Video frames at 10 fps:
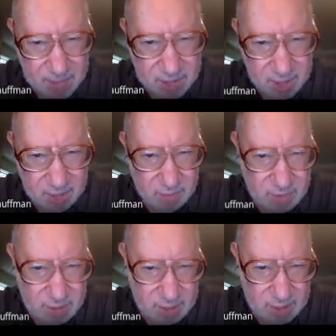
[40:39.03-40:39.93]

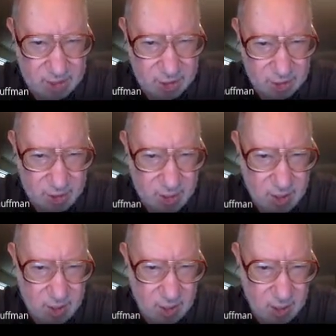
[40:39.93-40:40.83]
generalization
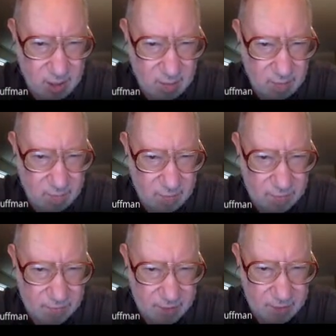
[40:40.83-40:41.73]
of the
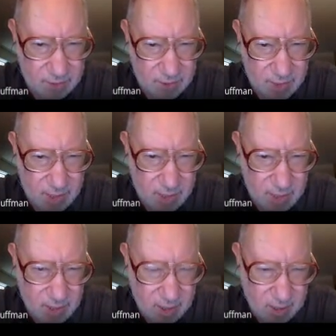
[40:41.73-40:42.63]
field
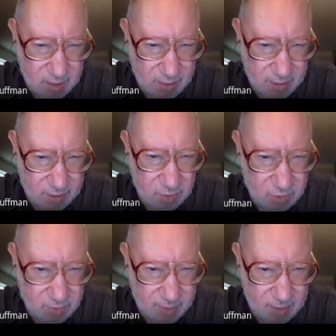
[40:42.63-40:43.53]
that
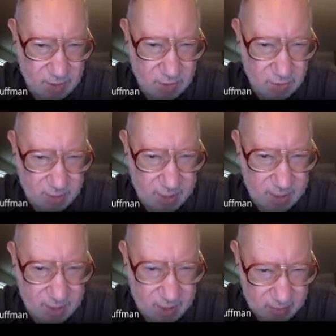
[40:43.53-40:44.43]
corresponds to
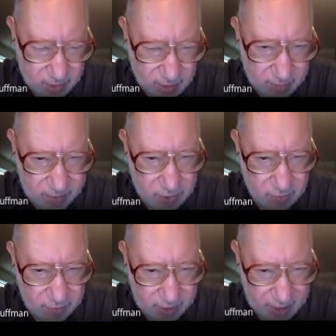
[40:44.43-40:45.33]
the curvature
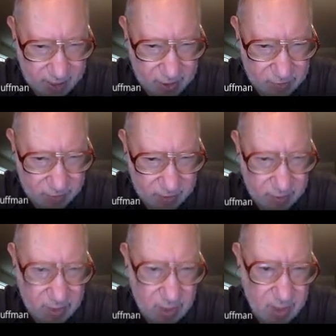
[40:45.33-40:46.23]
of a gauge
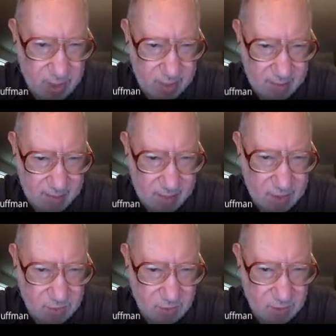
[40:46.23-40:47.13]
field. And that
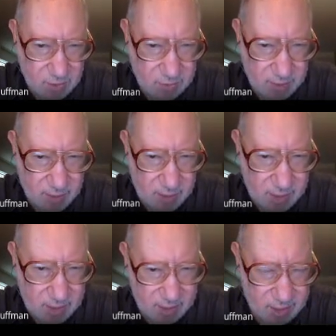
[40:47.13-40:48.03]
is what is
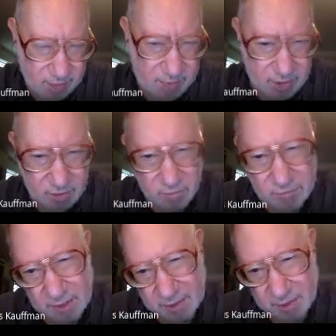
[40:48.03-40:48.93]
regarded as the physical
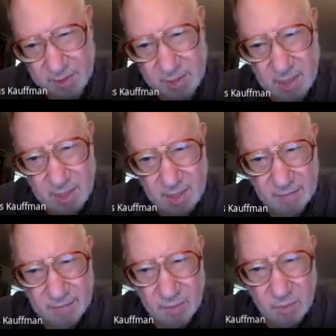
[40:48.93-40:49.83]
field.
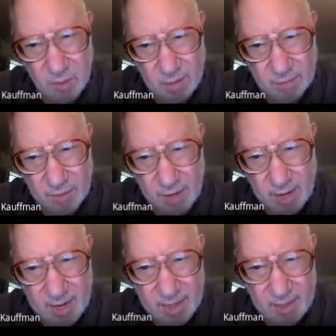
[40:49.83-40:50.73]
If you
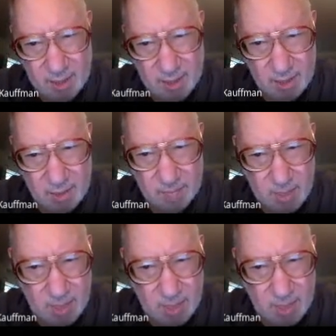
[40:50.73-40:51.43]
had an